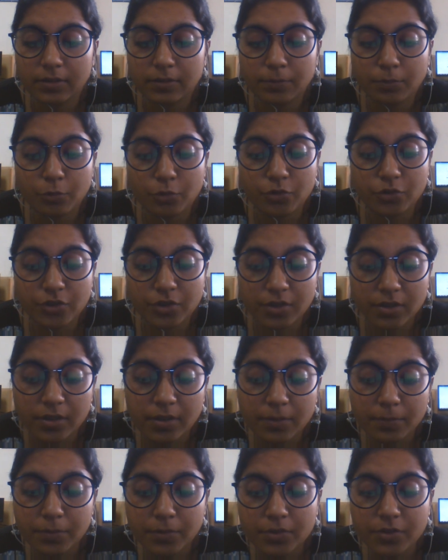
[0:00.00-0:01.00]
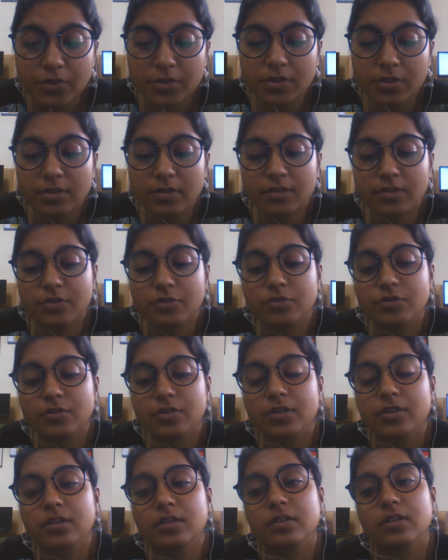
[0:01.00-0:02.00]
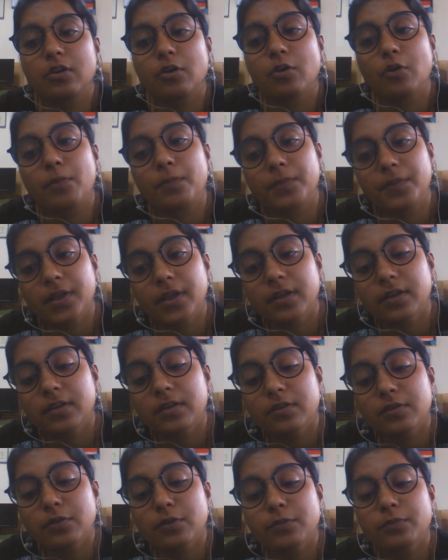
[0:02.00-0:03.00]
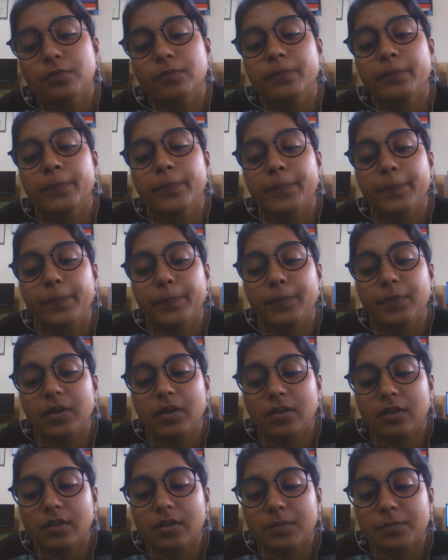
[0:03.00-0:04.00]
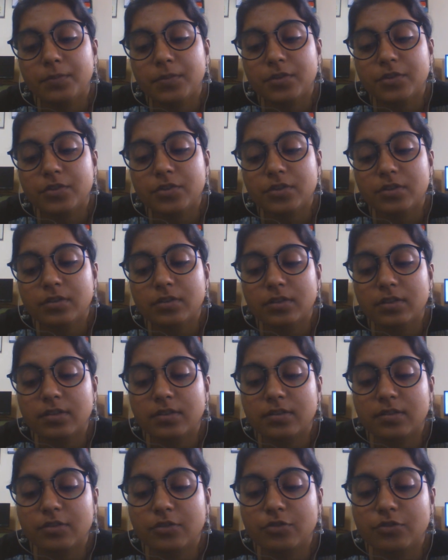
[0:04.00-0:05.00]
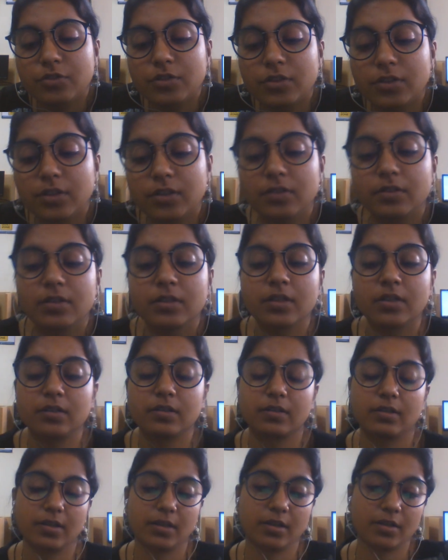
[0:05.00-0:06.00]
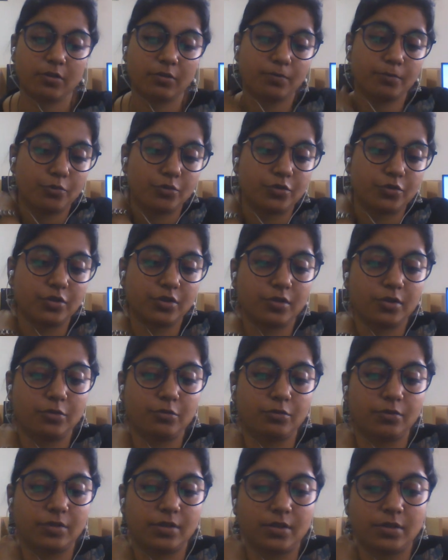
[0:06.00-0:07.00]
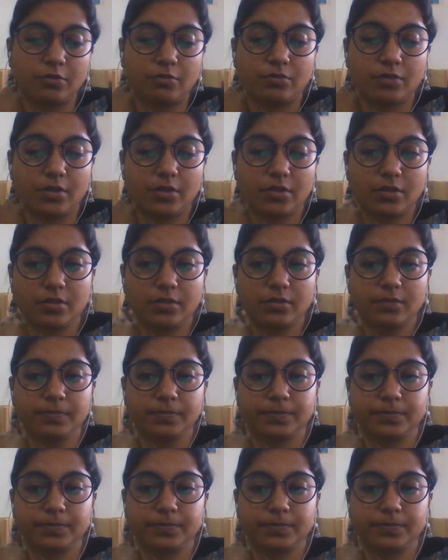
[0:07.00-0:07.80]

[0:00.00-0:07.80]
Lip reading: posterior aperture is situated in the optic nerve. Medial aperture is situated near the posterior to the equator,